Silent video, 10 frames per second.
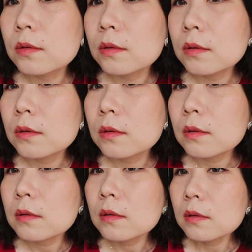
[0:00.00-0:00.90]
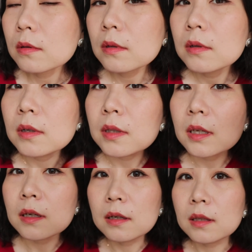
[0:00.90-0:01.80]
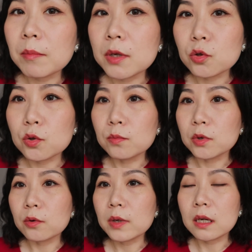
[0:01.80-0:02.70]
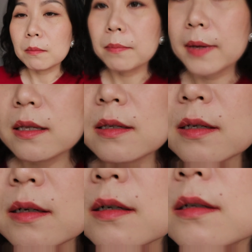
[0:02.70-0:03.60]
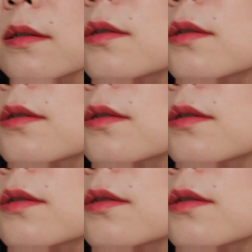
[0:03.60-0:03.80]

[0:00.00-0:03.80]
I think that will zoom you in better.